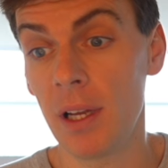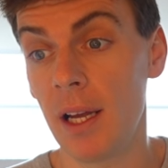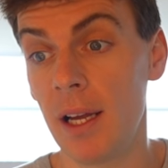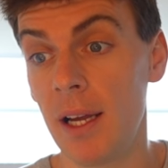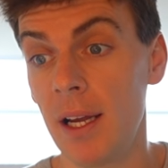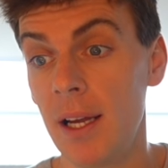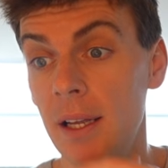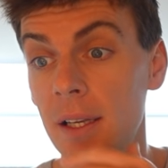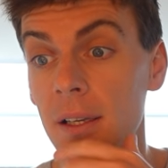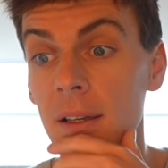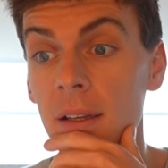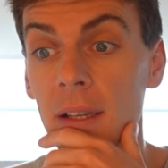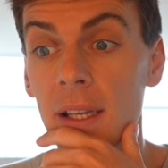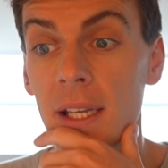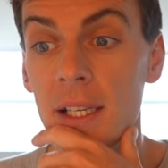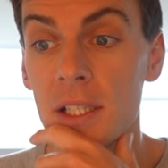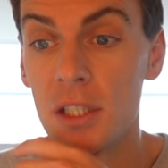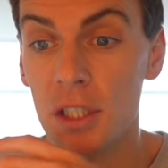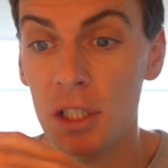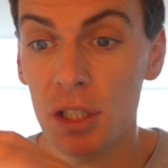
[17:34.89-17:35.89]
And
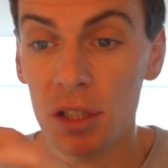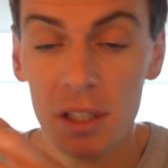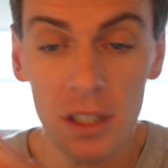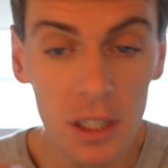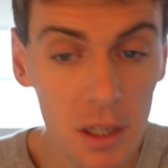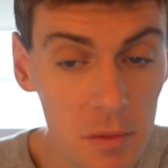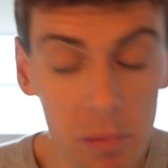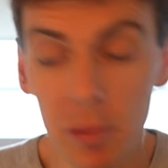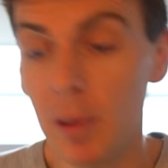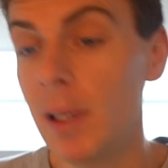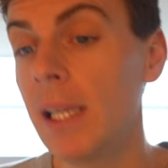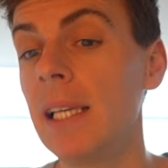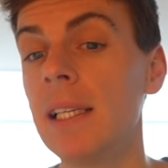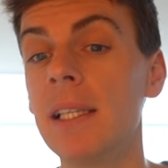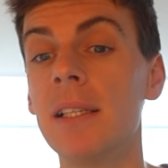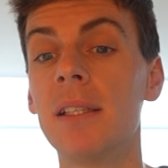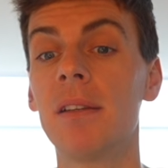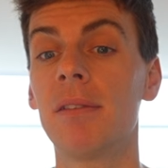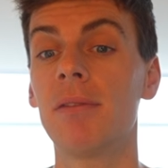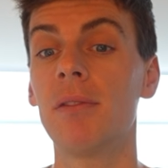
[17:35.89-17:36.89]
it's just a
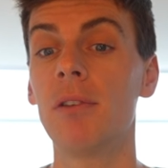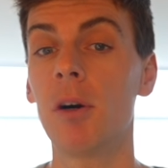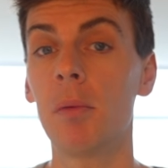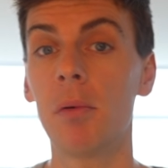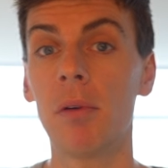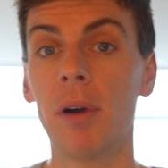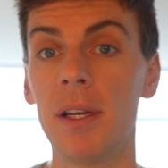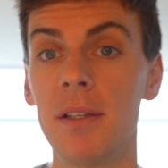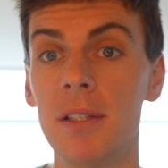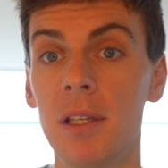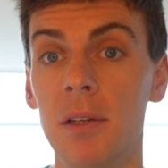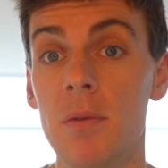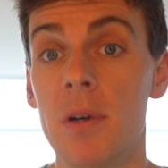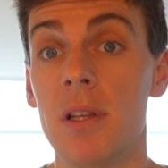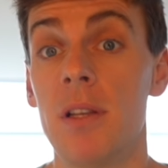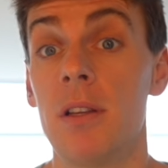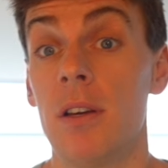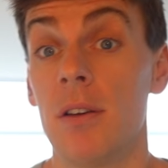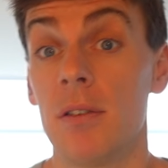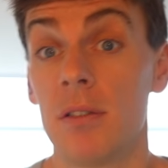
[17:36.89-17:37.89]
completely different operating
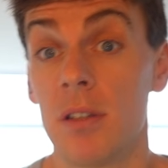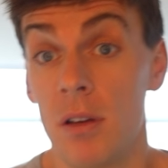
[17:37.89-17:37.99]
window.